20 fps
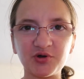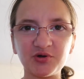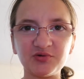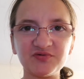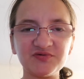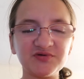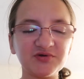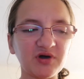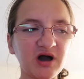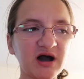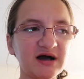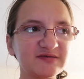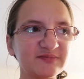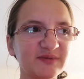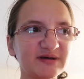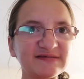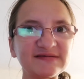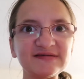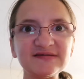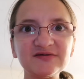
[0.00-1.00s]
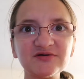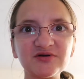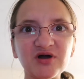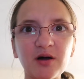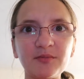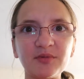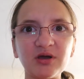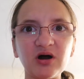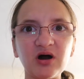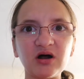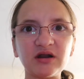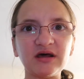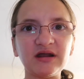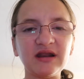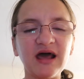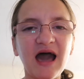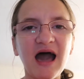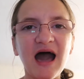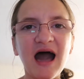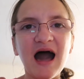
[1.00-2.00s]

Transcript: coaster, you guys. My sister got me on it.